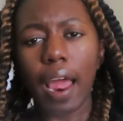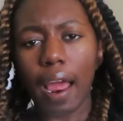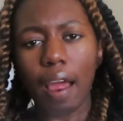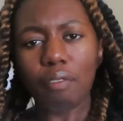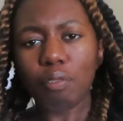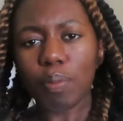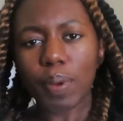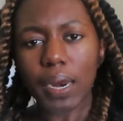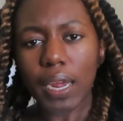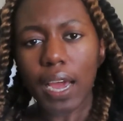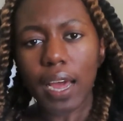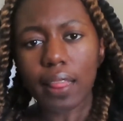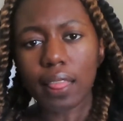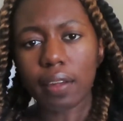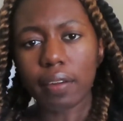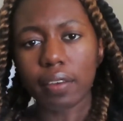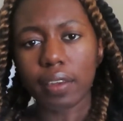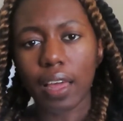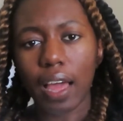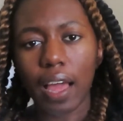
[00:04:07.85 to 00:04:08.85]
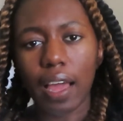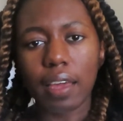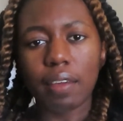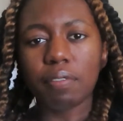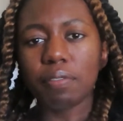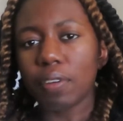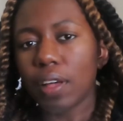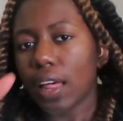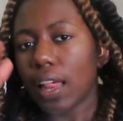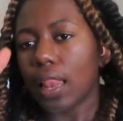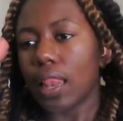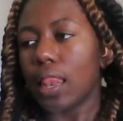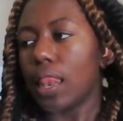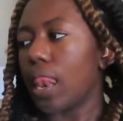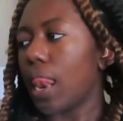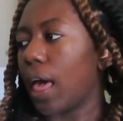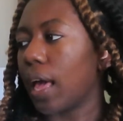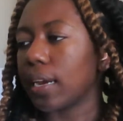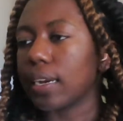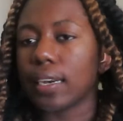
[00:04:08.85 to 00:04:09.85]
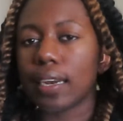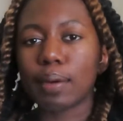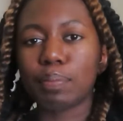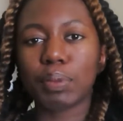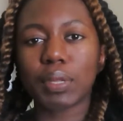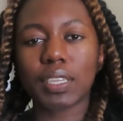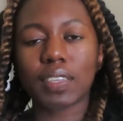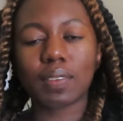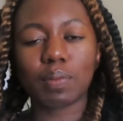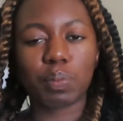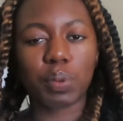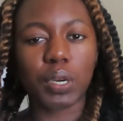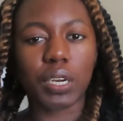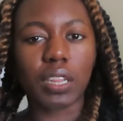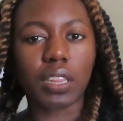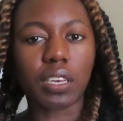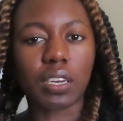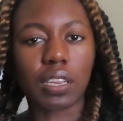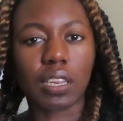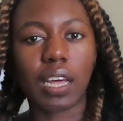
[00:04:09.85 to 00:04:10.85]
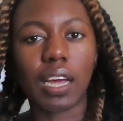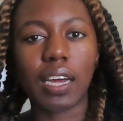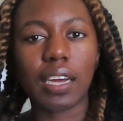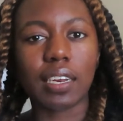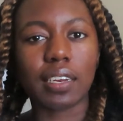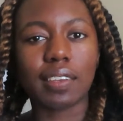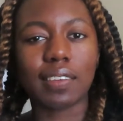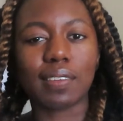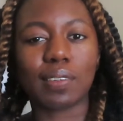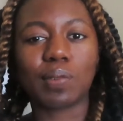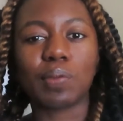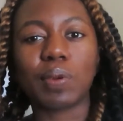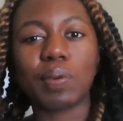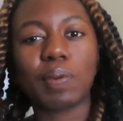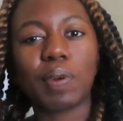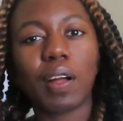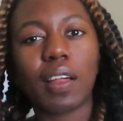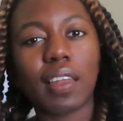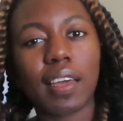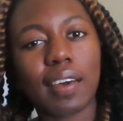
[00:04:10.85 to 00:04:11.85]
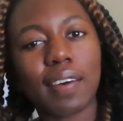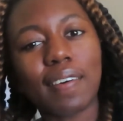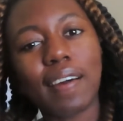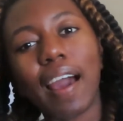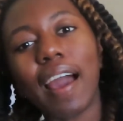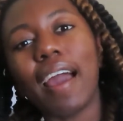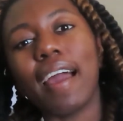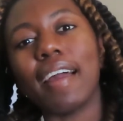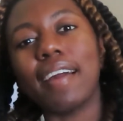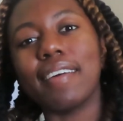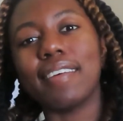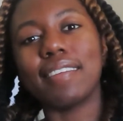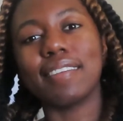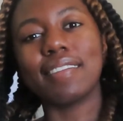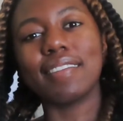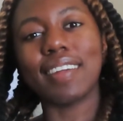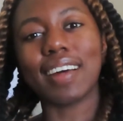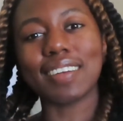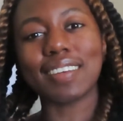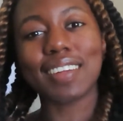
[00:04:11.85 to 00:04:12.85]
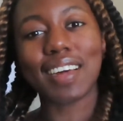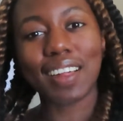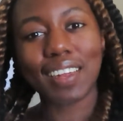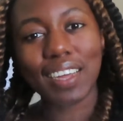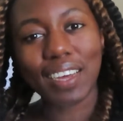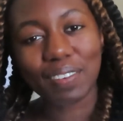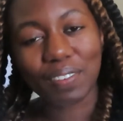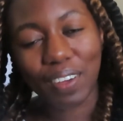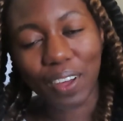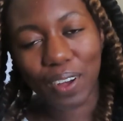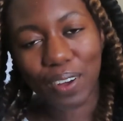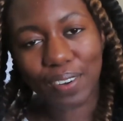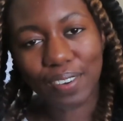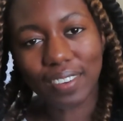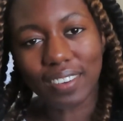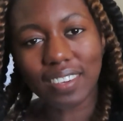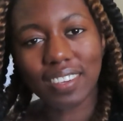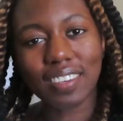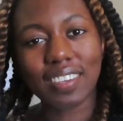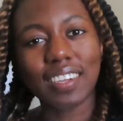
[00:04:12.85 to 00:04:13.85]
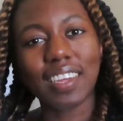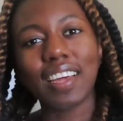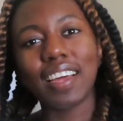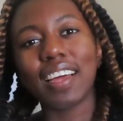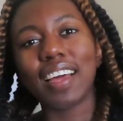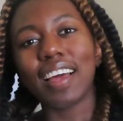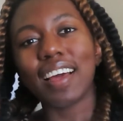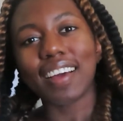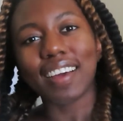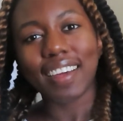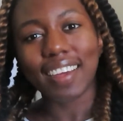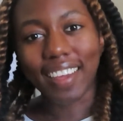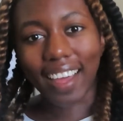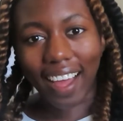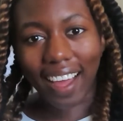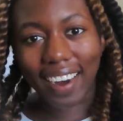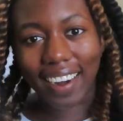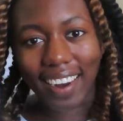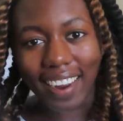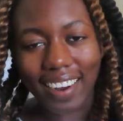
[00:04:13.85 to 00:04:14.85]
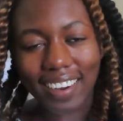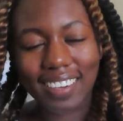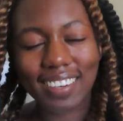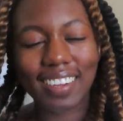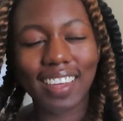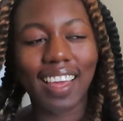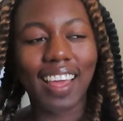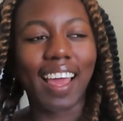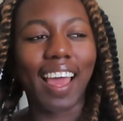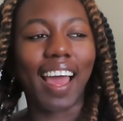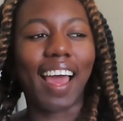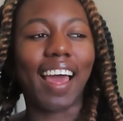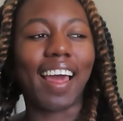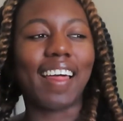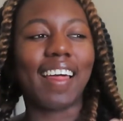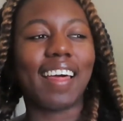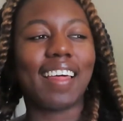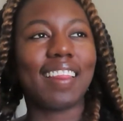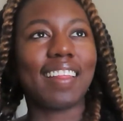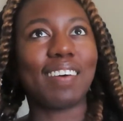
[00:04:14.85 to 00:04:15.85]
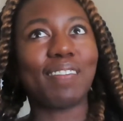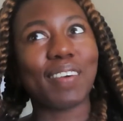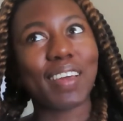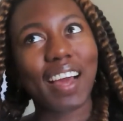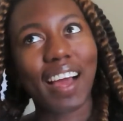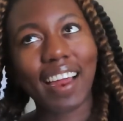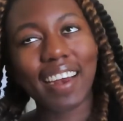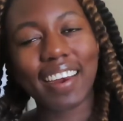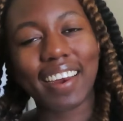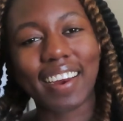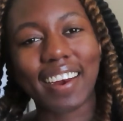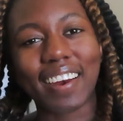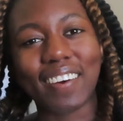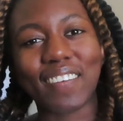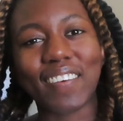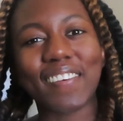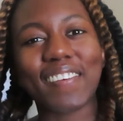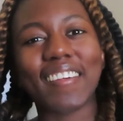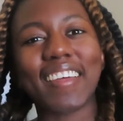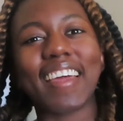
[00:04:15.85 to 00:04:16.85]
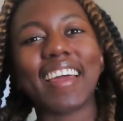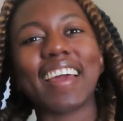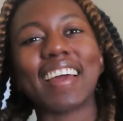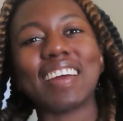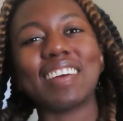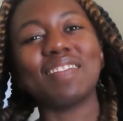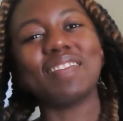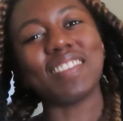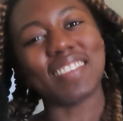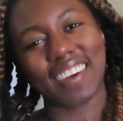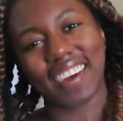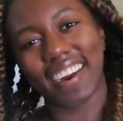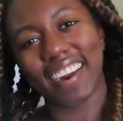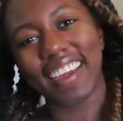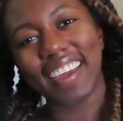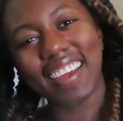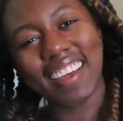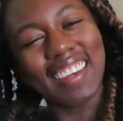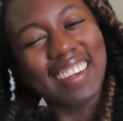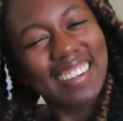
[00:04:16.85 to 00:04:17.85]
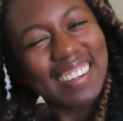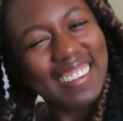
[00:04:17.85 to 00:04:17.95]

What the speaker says: Everybody had their life lined up in this pretty little line. And so we were all like, okay, that's how life goes. Got it. And then we got here and we were like, I'm sorry.